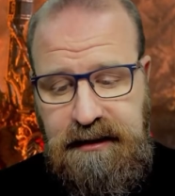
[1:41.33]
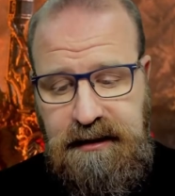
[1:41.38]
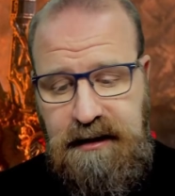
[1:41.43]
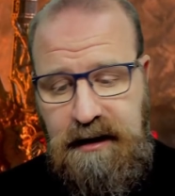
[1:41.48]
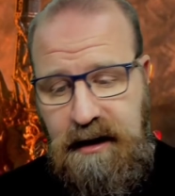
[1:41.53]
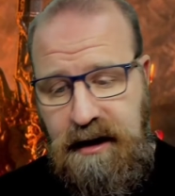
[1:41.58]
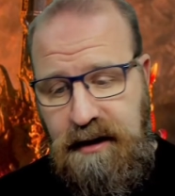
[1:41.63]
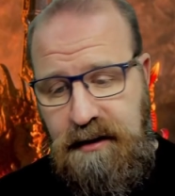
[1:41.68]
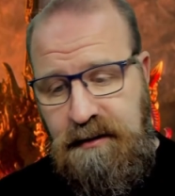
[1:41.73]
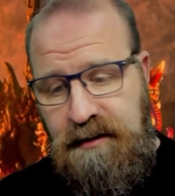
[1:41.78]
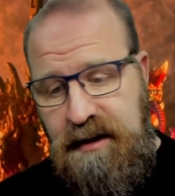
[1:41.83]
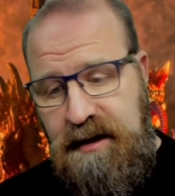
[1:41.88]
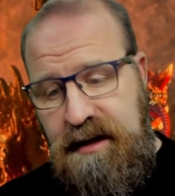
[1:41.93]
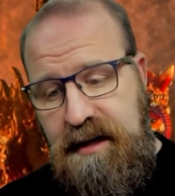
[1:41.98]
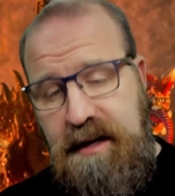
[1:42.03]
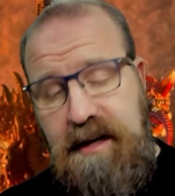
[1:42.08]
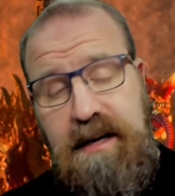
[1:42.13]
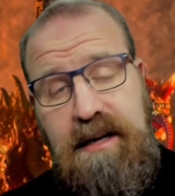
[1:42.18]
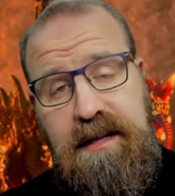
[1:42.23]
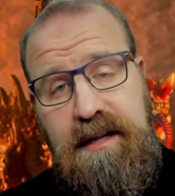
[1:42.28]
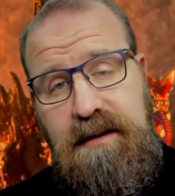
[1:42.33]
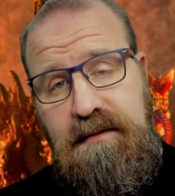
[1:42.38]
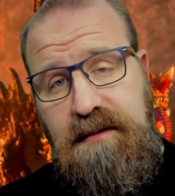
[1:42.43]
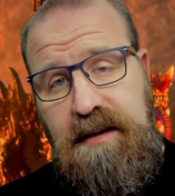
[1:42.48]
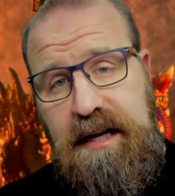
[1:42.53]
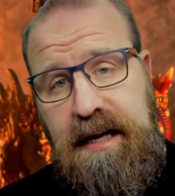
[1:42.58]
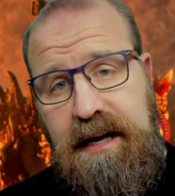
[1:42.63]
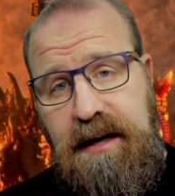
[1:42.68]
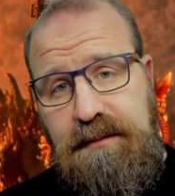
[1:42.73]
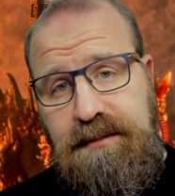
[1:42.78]
So that
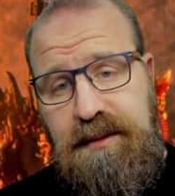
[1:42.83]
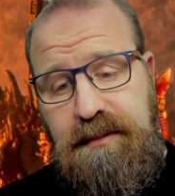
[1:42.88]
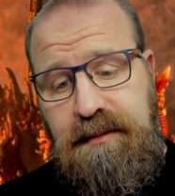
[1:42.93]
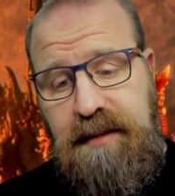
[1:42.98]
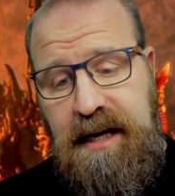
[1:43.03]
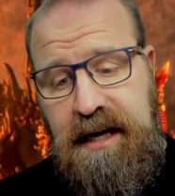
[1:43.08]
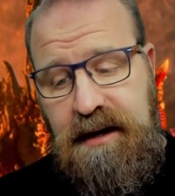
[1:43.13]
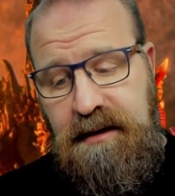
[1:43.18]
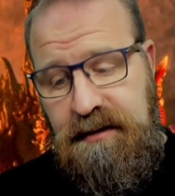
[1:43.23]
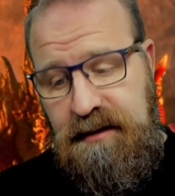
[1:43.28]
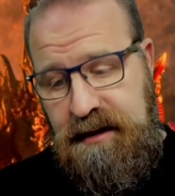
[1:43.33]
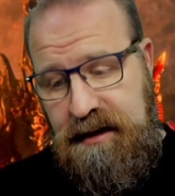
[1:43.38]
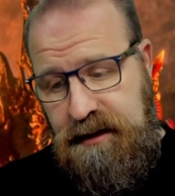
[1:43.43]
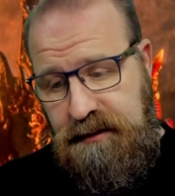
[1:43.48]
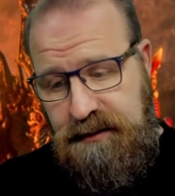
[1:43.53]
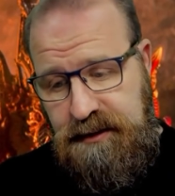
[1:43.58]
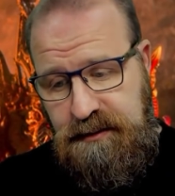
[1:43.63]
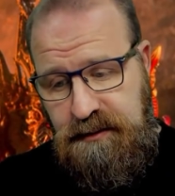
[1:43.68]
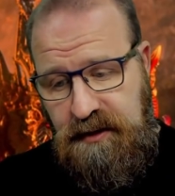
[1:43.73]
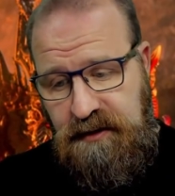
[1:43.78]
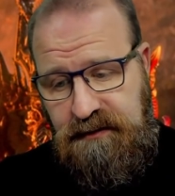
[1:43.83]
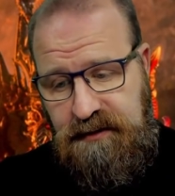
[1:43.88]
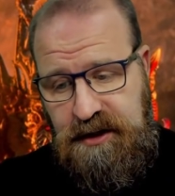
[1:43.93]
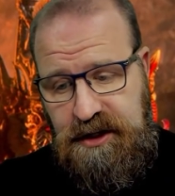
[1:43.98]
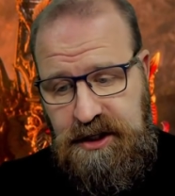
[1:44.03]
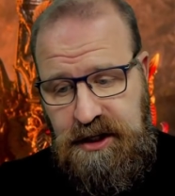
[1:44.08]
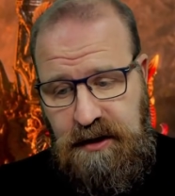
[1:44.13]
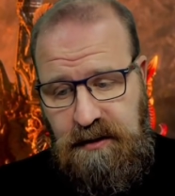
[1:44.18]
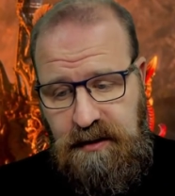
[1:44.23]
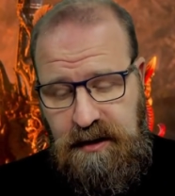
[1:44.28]
really helps me out and helps move the
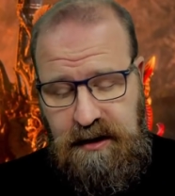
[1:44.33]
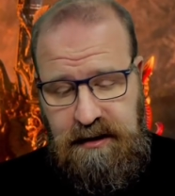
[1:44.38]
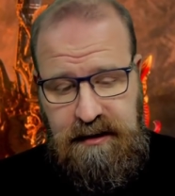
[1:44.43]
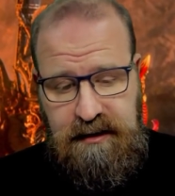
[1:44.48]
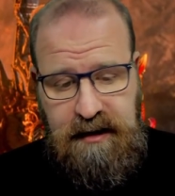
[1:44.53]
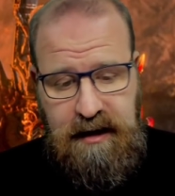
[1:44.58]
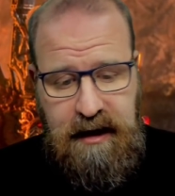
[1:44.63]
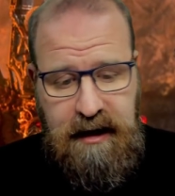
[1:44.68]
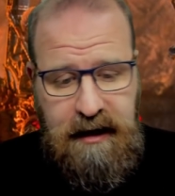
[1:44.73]
show on.